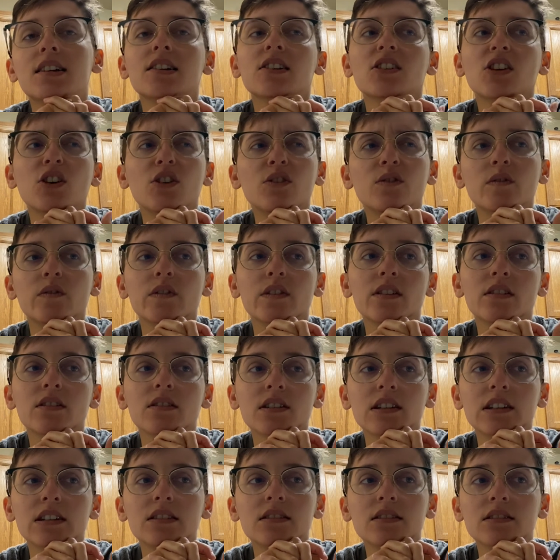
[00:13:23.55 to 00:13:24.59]
covert,
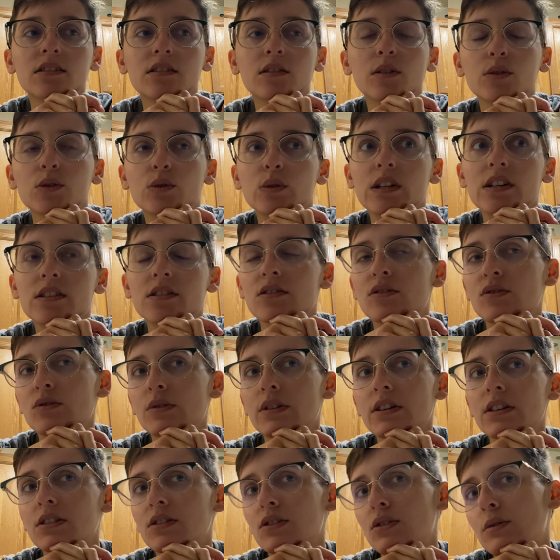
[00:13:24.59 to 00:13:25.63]
and the straights enjoy
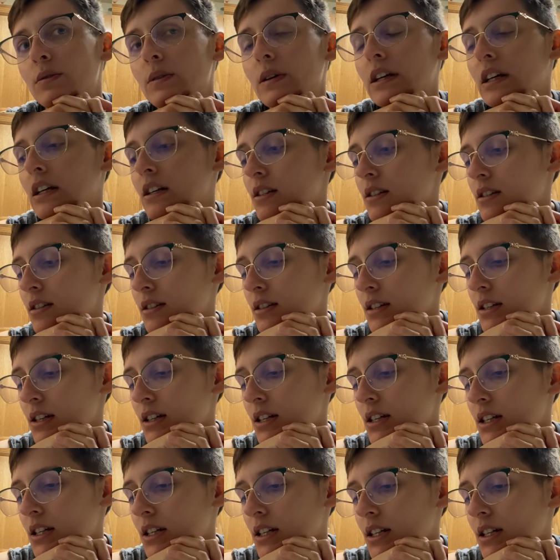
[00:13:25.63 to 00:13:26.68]
it too, I guess.
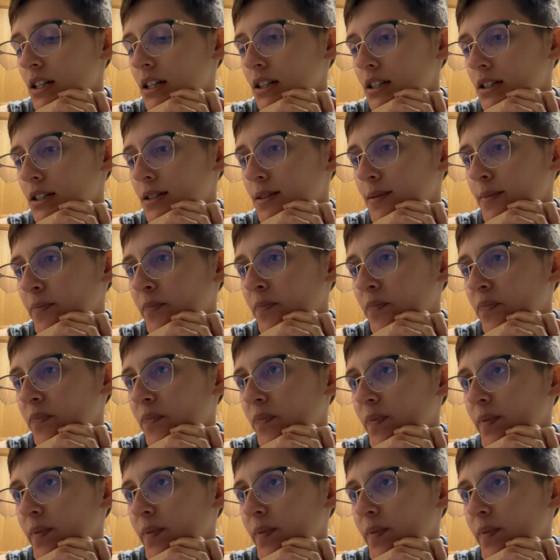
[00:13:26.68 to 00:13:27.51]
But